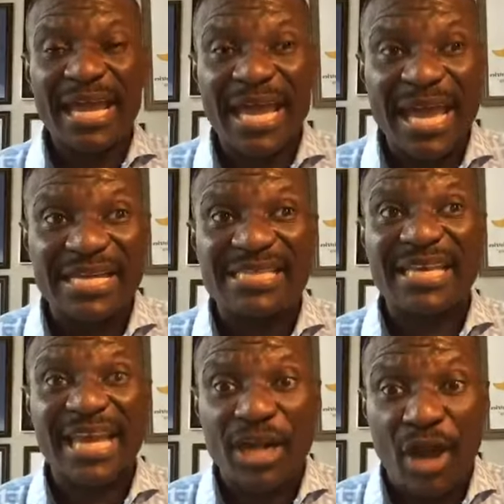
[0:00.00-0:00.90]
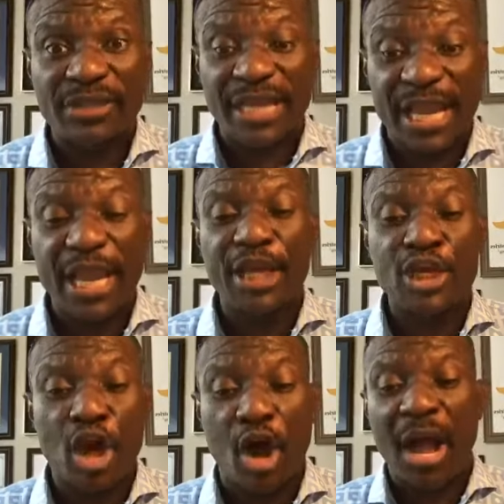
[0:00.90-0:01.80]
is not in
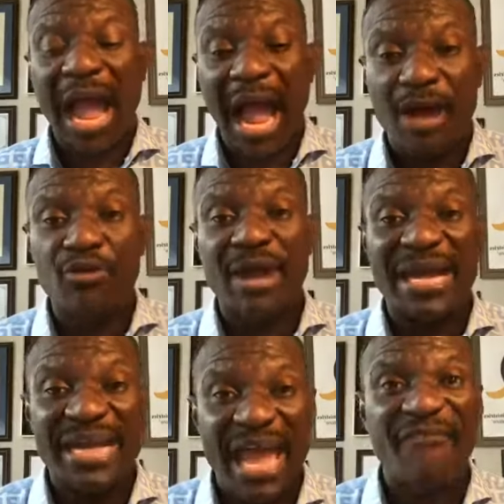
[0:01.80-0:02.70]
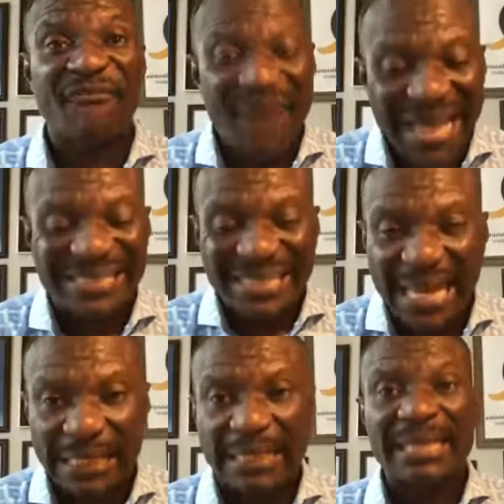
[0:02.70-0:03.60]
your 100-day
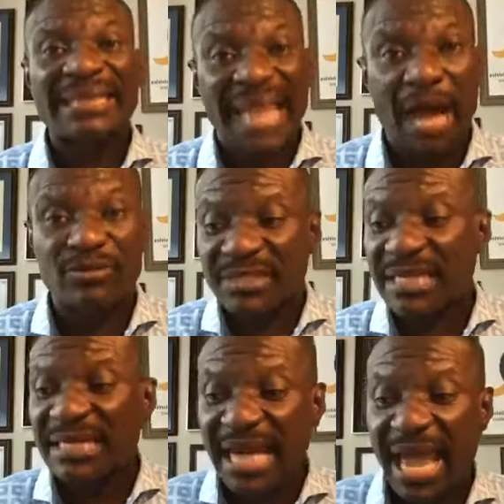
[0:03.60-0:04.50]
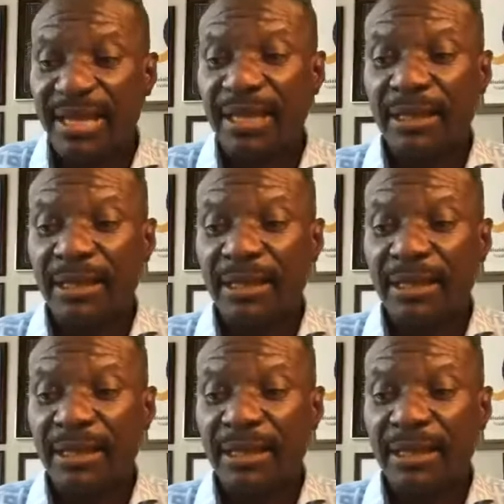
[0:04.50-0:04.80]
fasting, 1,000-day,